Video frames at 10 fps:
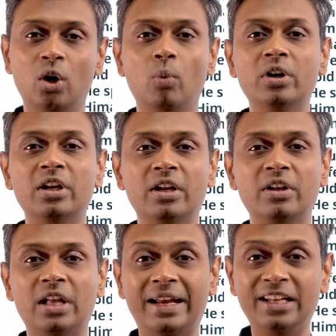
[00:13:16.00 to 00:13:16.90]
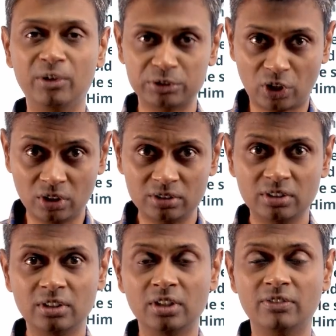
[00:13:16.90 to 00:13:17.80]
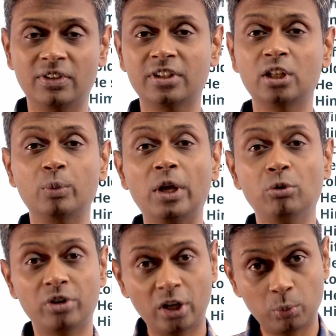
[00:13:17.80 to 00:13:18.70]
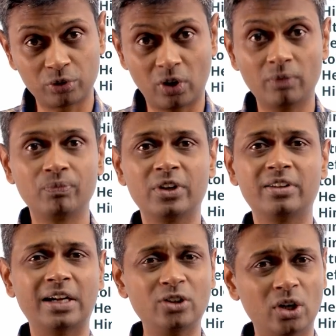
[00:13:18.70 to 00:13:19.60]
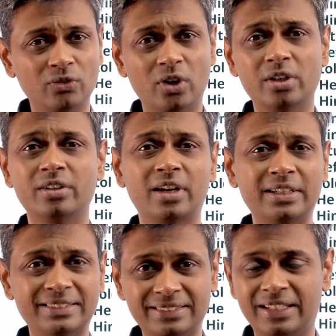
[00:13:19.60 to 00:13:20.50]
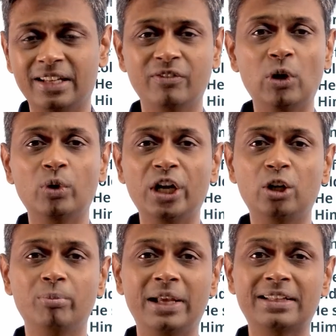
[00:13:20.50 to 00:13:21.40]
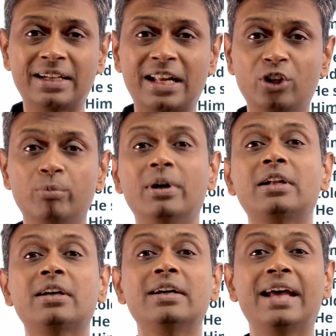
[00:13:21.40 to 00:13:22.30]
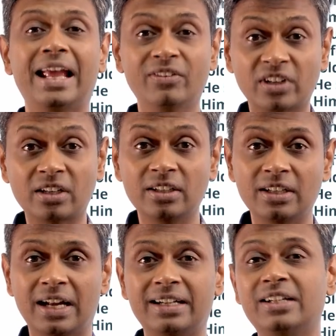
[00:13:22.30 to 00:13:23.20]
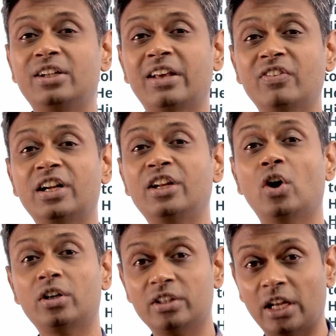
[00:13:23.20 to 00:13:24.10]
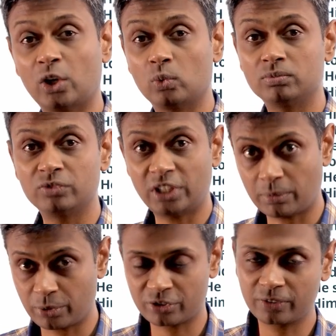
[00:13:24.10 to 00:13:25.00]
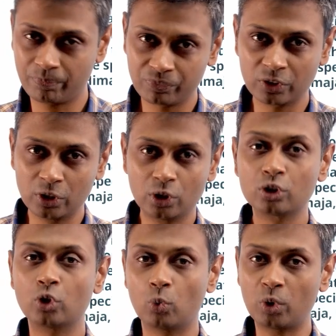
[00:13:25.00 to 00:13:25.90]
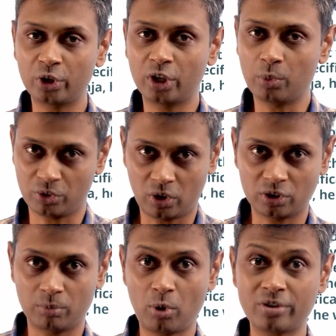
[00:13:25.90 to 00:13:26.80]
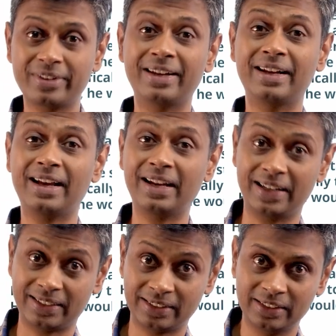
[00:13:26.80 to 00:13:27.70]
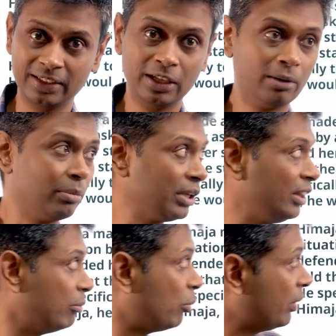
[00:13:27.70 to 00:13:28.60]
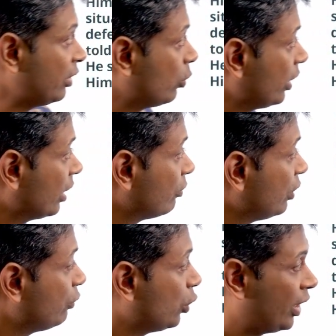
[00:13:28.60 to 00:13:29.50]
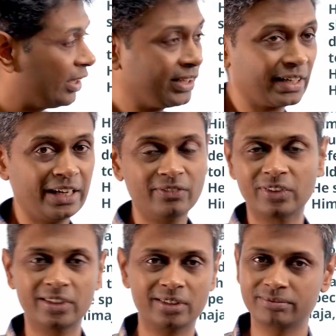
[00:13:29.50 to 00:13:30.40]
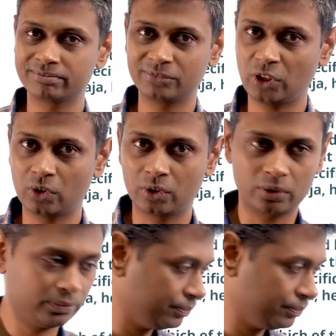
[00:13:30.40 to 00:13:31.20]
One, the idea was wrong. Further, the way you said it was wrong. It's uncalled for. It's unnecessary. We don't need to make that argument ever, and definitely not in that room with that person. So what you did was wrong. The boss can correct, but in the moment going and infuriating the client further, no, no,